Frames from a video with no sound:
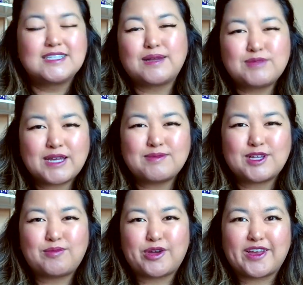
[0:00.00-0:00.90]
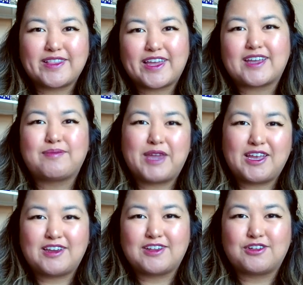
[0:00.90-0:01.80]
Sometimes I'll bring like
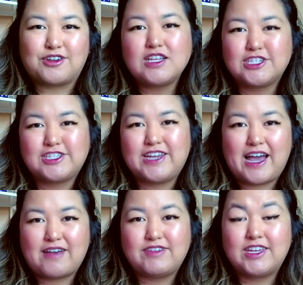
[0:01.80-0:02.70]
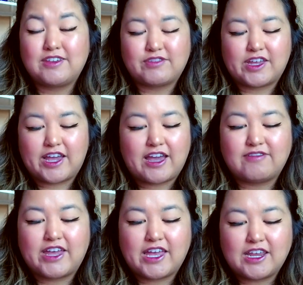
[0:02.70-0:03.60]
painkiller just to have it if like I
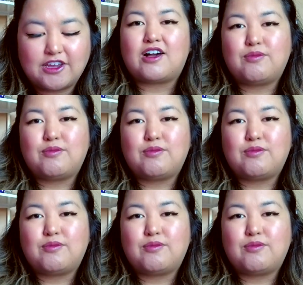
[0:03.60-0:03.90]
have a headache.